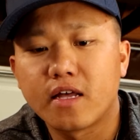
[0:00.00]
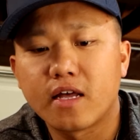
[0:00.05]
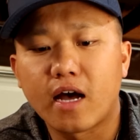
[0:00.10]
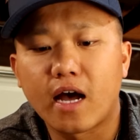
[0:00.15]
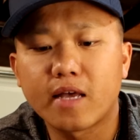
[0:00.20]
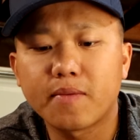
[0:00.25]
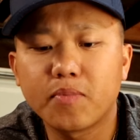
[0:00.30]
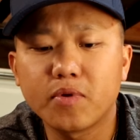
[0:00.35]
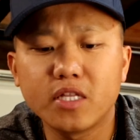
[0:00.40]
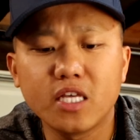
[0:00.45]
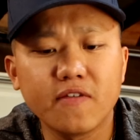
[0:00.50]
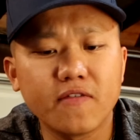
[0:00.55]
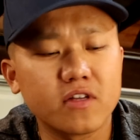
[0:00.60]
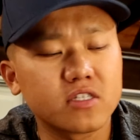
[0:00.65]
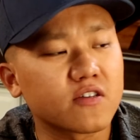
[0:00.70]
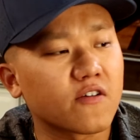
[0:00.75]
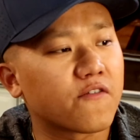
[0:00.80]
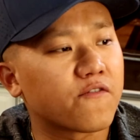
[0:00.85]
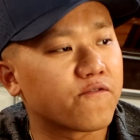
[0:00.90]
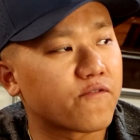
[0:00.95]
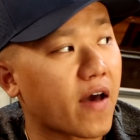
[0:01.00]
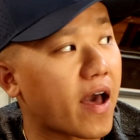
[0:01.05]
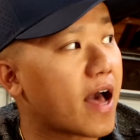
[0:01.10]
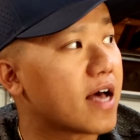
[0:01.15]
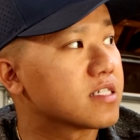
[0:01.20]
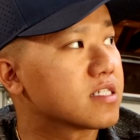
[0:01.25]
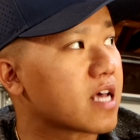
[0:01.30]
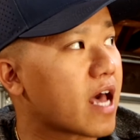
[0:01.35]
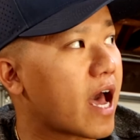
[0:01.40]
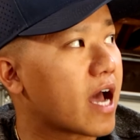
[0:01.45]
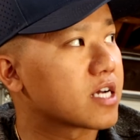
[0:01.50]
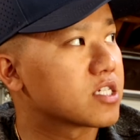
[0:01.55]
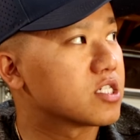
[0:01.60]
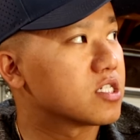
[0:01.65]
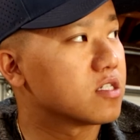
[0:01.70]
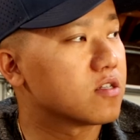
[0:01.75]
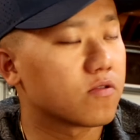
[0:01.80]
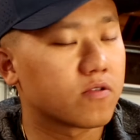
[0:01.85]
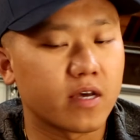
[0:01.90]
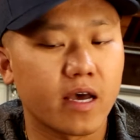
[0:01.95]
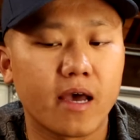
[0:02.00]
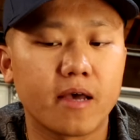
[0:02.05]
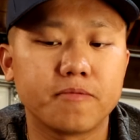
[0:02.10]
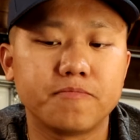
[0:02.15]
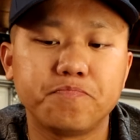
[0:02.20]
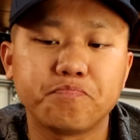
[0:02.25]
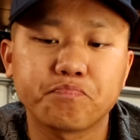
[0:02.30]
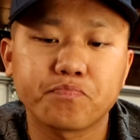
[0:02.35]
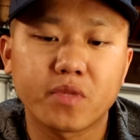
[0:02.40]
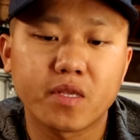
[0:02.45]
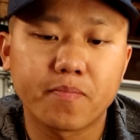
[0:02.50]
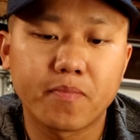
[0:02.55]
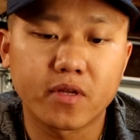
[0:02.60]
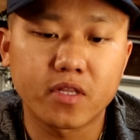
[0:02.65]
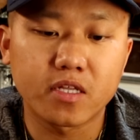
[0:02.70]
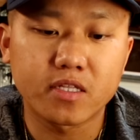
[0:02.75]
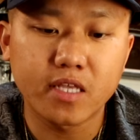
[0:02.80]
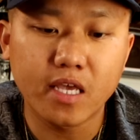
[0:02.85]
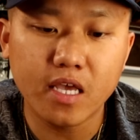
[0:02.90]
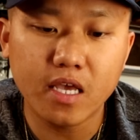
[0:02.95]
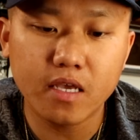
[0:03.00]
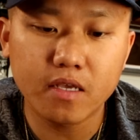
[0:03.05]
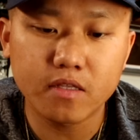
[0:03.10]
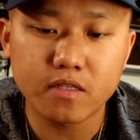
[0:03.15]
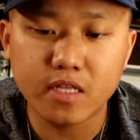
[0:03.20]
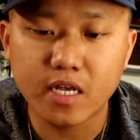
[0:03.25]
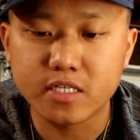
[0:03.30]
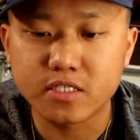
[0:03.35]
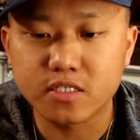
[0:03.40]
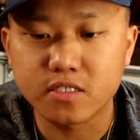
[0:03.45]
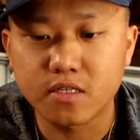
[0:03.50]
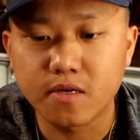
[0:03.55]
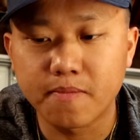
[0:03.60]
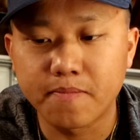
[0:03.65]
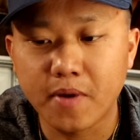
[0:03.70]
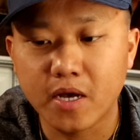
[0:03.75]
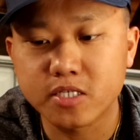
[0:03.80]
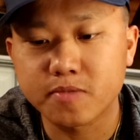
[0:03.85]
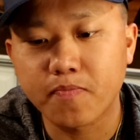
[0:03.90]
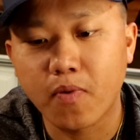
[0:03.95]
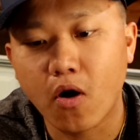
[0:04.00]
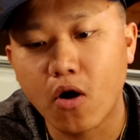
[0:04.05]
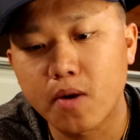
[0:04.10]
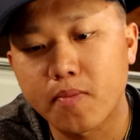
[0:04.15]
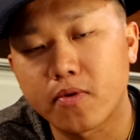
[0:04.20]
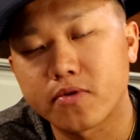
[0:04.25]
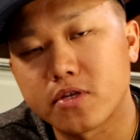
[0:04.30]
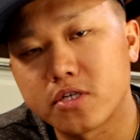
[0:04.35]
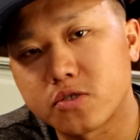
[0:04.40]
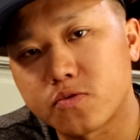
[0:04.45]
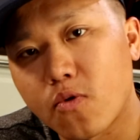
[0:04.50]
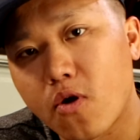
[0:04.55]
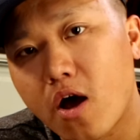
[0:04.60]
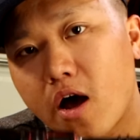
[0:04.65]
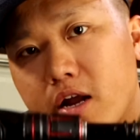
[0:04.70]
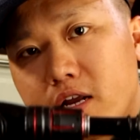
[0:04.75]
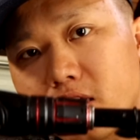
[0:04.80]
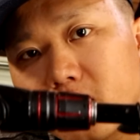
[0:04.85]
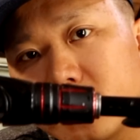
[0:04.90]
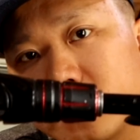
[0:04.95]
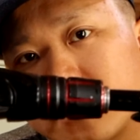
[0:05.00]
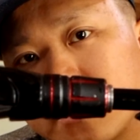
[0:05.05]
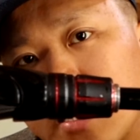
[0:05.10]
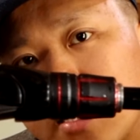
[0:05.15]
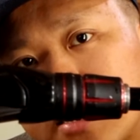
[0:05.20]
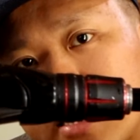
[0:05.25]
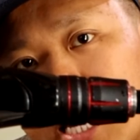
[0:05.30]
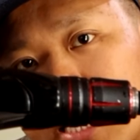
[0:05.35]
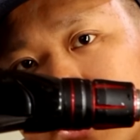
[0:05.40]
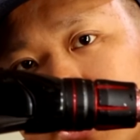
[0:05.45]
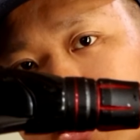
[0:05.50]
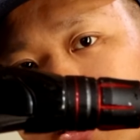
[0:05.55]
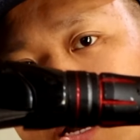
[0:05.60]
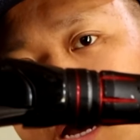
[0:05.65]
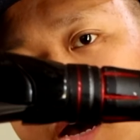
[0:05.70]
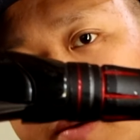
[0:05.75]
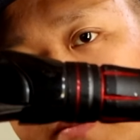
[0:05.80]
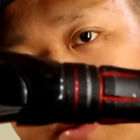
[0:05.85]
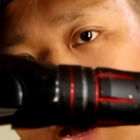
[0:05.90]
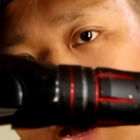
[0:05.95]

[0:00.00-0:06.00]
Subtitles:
I believe it's a fast action, okay? But the thing that's the best part about this rod is it's actually not